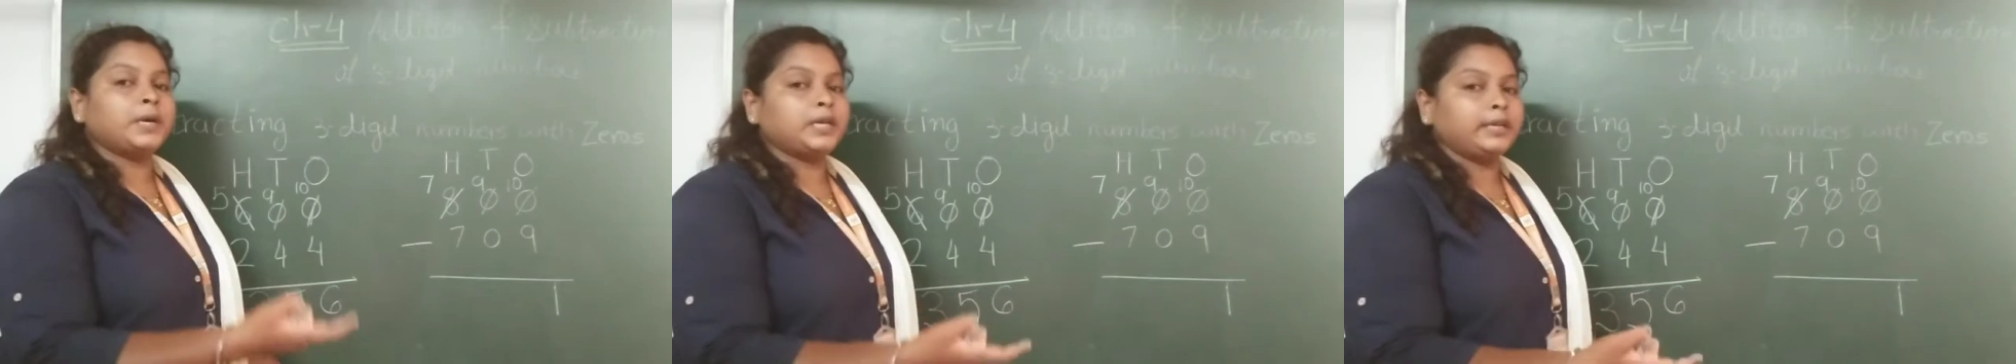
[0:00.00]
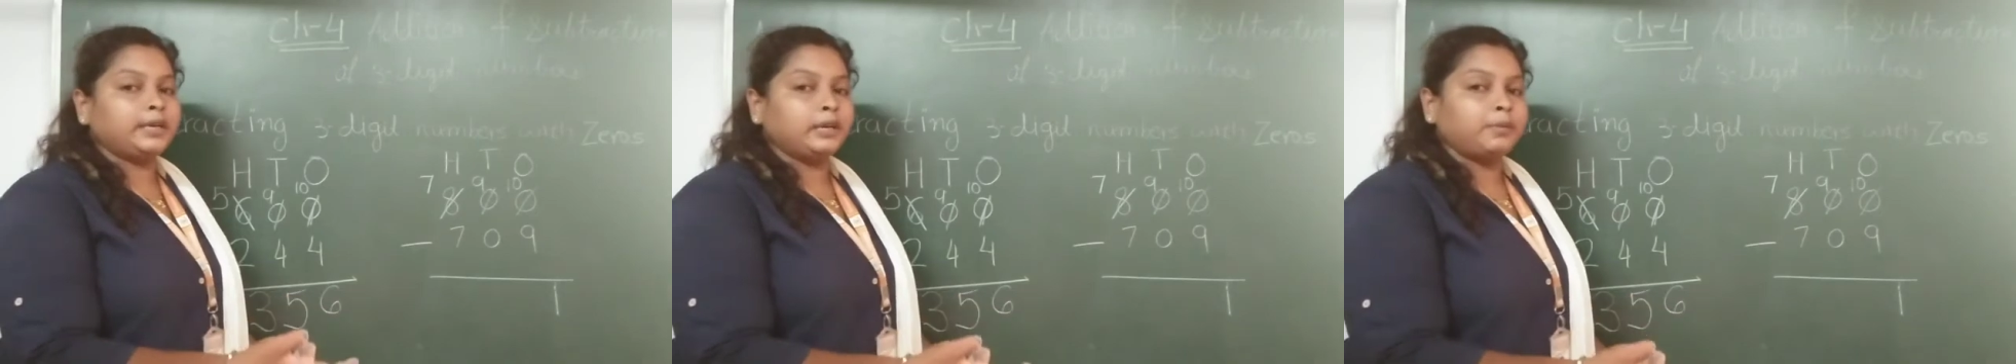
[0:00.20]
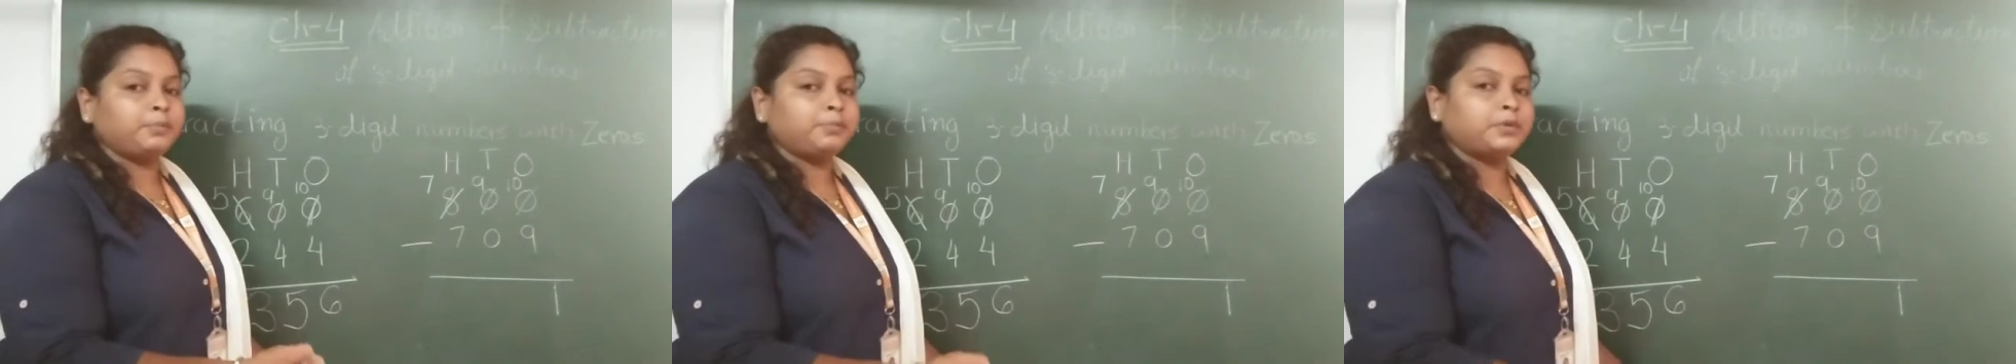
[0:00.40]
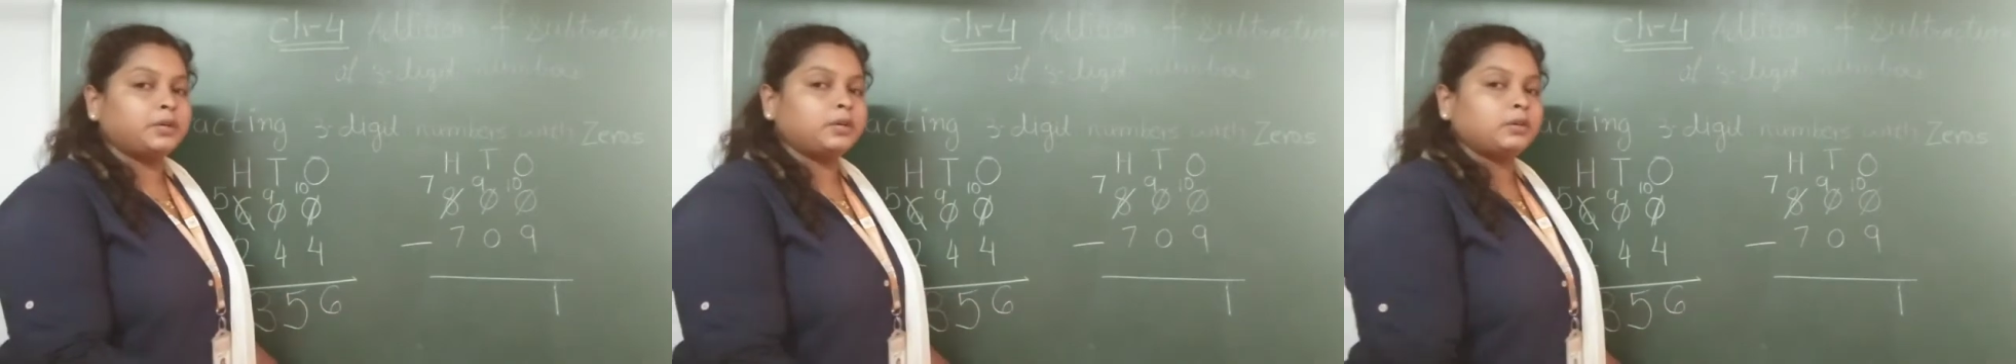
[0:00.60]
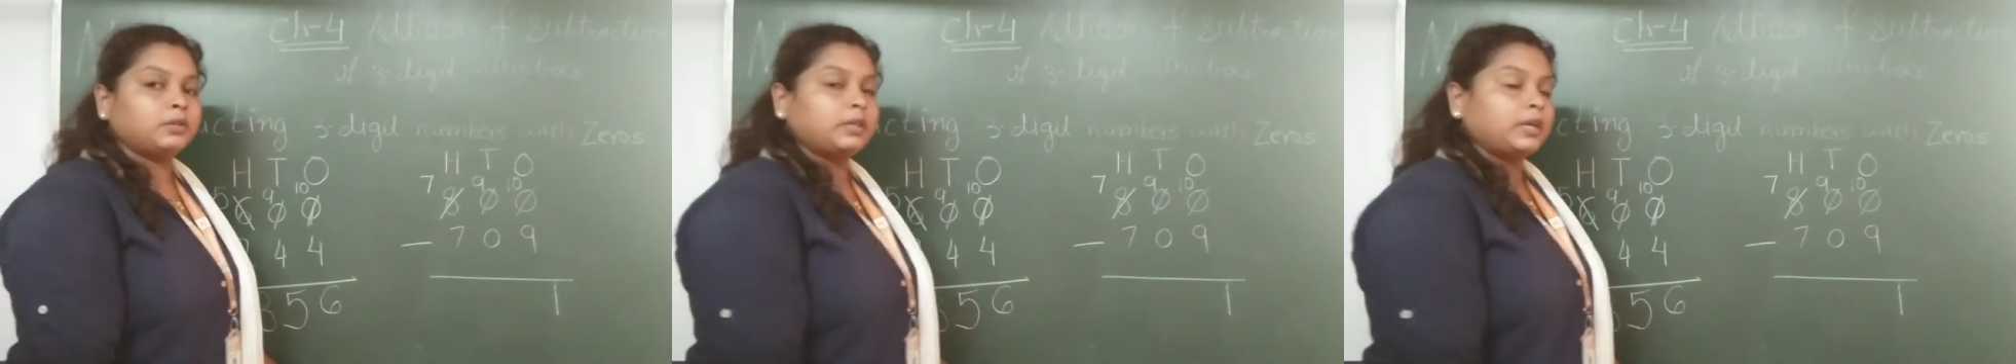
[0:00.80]
any
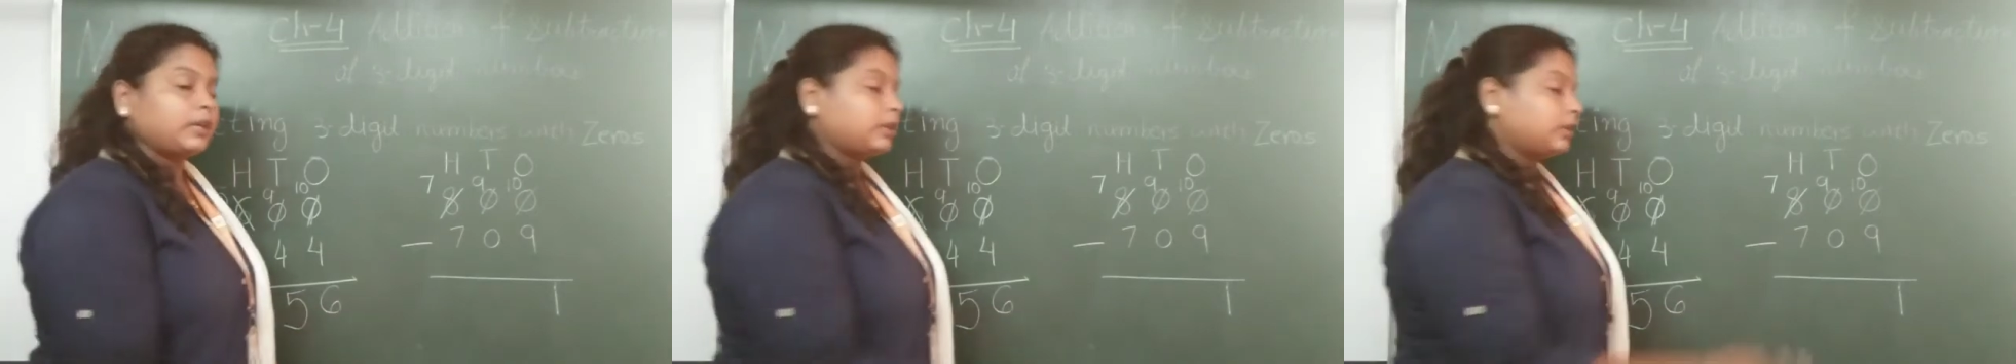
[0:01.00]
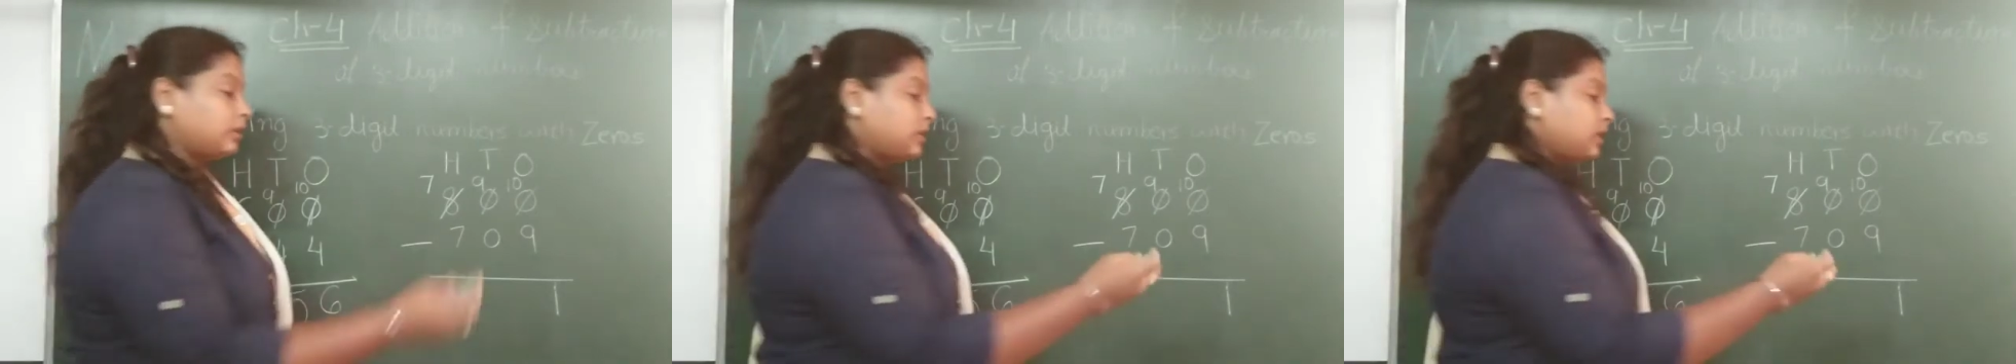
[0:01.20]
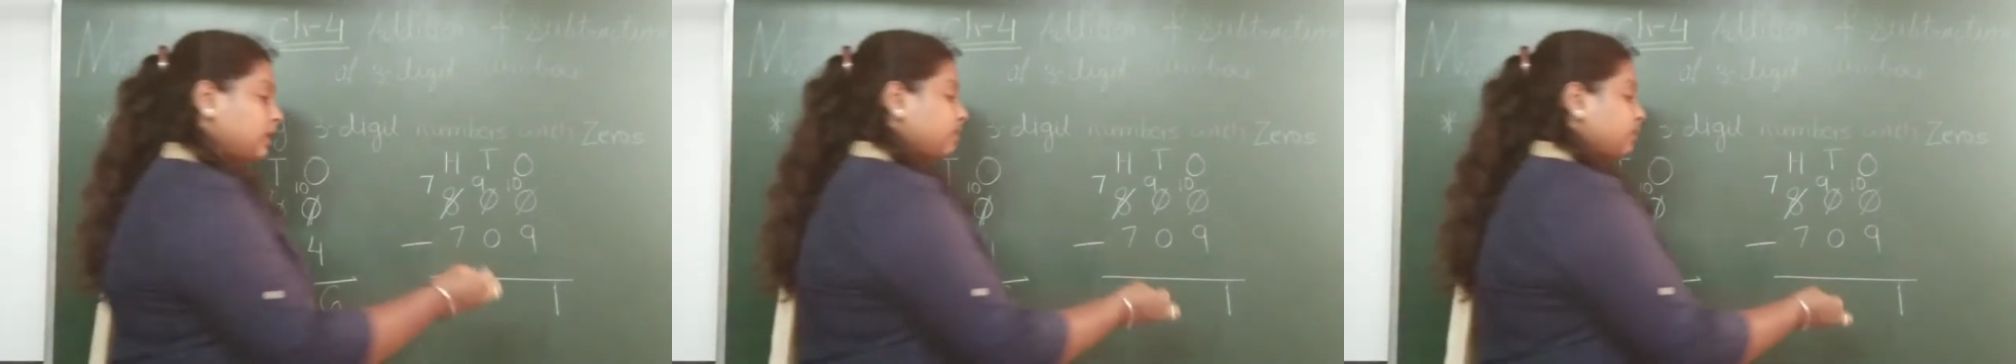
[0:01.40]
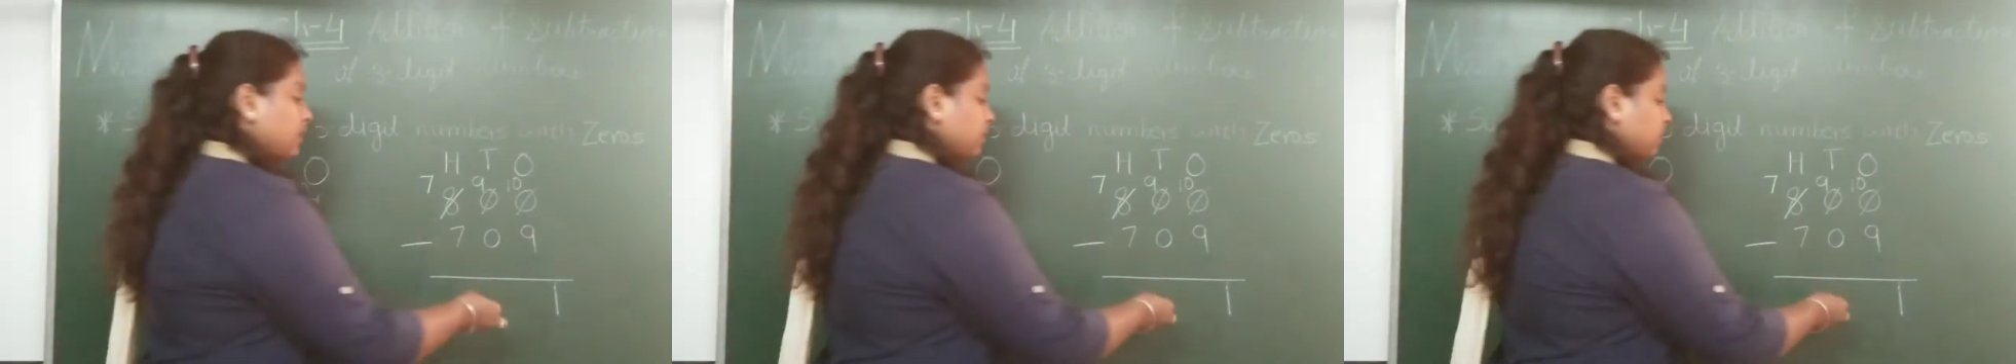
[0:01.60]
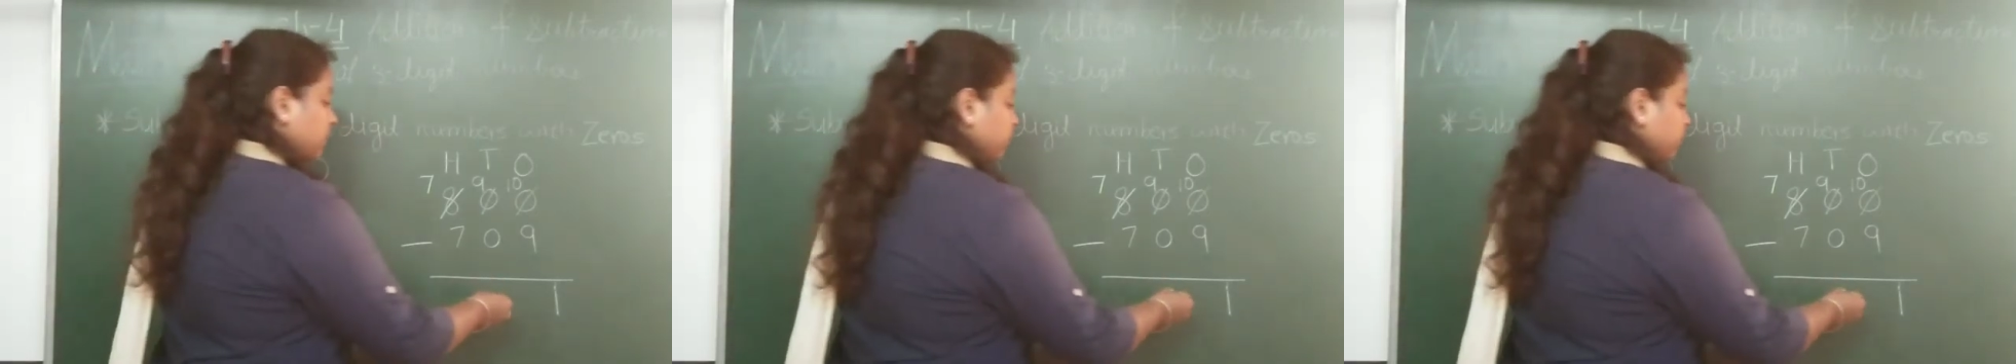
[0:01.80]
number, that same number